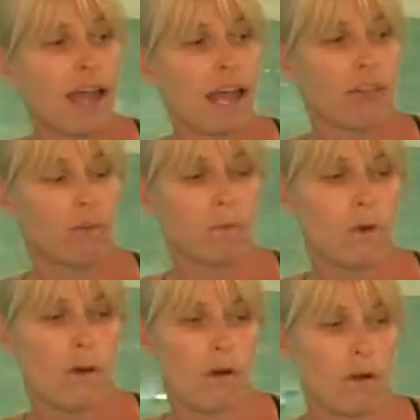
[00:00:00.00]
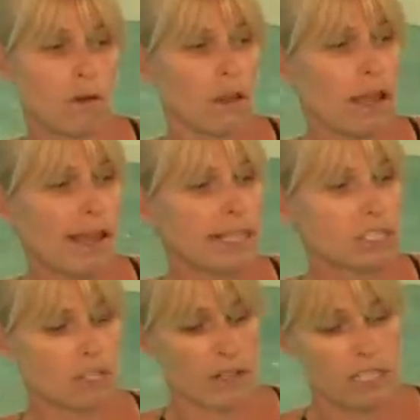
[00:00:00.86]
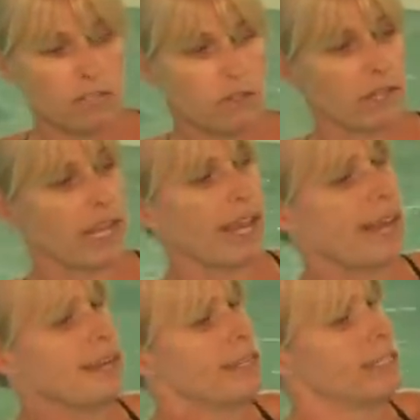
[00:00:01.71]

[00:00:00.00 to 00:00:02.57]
and the roll. So let's do it again.